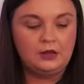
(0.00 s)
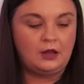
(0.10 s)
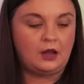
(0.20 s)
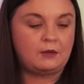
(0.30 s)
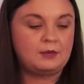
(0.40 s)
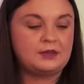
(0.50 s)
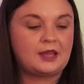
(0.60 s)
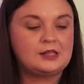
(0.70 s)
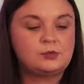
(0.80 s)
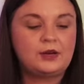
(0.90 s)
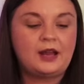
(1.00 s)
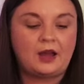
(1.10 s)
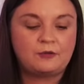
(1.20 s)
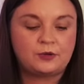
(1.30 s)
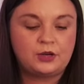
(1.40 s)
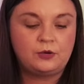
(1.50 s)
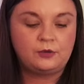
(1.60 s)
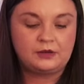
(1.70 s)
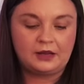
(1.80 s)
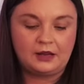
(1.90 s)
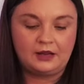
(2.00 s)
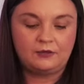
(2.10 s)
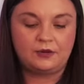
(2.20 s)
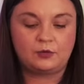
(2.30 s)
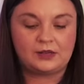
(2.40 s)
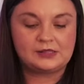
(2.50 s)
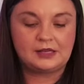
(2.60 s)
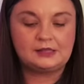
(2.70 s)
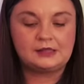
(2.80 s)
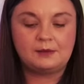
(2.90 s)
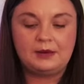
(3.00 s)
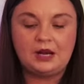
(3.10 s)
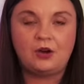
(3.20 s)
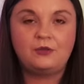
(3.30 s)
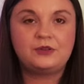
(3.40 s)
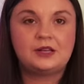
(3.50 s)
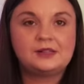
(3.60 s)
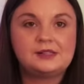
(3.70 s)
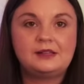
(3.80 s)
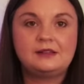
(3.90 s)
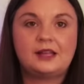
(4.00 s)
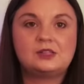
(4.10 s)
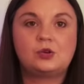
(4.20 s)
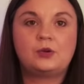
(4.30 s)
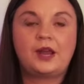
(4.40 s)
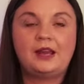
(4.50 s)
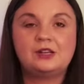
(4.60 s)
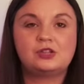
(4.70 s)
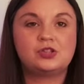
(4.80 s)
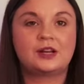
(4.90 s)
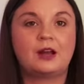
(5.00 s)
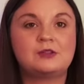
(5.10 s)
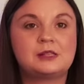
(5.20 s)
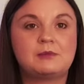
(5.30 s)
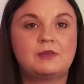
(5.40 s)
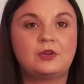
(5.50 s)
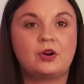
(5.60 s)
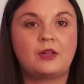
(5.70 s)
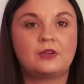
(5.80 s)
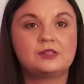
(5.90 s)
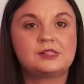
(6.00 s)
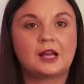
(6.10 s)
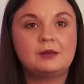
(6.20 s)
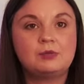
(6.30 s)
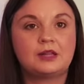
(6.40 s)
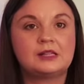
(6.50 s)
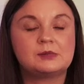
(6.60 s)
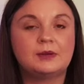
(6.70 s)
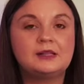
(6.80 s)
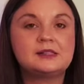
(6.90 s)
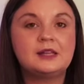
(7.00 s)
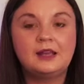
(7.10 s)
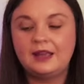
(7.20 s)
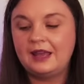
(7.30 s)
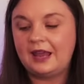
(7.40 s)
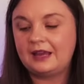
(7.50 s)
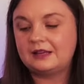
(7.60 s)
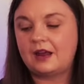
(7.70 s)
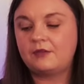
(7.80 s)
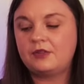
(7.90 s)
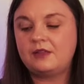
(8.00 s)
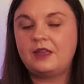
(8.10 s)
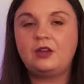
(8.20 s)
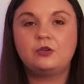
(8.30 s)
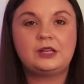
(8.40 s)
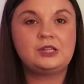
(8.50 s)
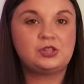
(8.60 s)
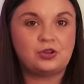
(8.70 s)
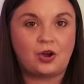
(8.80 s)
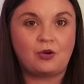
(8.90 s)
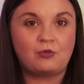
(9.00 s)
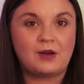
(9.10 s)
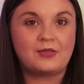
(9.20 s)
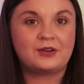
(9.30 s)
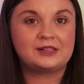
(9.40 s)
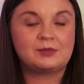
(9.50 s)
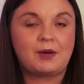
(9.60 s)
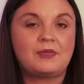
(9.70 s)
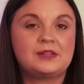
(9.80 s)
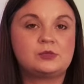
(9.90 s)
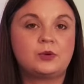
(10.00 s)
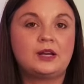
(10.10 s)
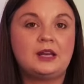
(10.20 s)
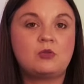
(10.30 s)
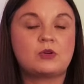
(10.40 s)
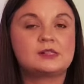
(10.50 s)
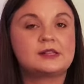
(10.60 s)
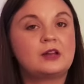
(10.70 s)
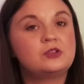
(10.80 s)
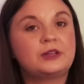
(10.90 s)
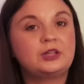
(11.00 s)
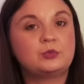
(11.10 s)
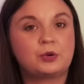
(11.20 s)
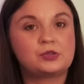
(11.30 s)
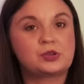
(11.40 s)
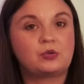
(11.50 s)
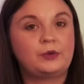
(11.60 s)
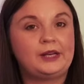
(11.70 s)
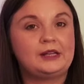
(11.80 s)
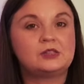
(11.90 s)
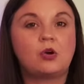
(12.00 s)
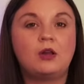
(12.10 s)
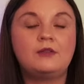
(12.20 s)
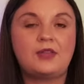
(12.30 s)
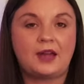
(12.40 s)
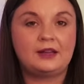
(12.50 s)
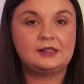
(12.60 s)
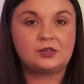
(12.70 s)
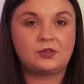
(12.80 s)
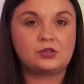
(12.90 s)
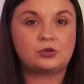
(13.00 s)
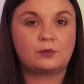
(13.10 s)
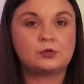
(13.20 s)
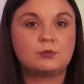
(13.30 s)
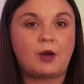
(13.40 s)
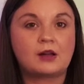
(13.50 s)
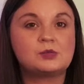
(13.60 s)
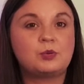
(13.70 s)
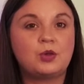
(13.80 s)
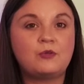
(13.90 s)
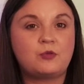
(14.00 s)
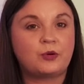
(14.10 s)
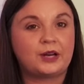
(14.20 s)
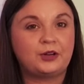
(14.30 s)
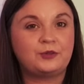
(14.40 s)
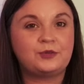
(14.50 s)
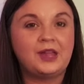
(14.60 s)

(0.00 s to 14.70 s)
Um, but that is what I have for you. If it resonates, let me know. If it doesn't, that's okay. Just check out some of your other sign placements and everything that you'll need to know, whether it's about this reading or scheduling your personal readings, all of that is in the description box below for you.